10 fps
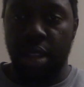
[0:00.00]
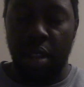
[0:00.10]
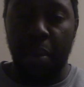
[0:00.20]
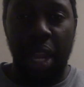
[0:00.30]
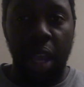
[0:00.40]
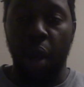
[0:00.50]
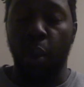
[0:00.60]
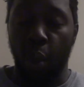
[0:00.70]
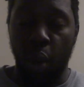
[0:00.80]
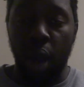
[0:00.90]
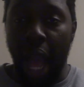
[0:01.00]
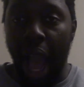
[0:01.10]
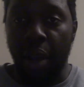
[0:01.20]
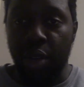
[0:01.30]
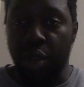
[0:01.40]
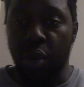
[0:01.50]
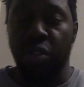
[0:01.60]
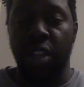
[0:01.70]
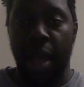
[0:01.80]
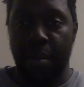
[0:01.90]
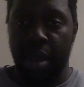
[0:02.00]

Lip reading: depending on how you use them,